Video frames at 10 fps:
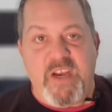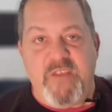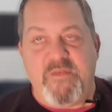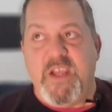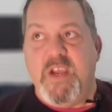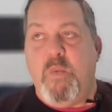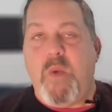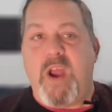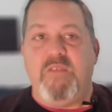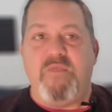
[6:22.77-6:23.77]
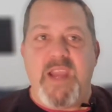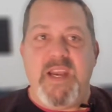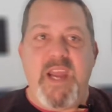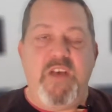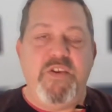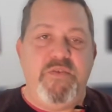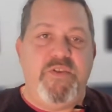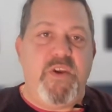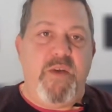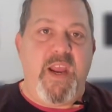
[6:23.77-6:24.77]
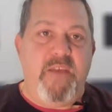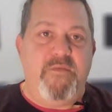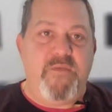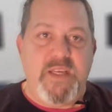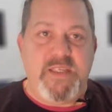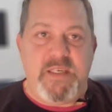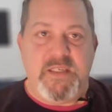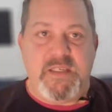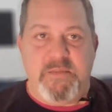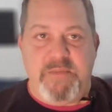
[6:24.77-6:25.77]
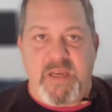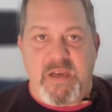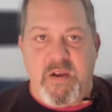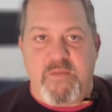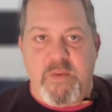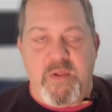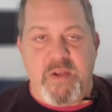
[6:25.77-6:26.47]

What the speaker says: if while right now you don't have reason to be comfortable,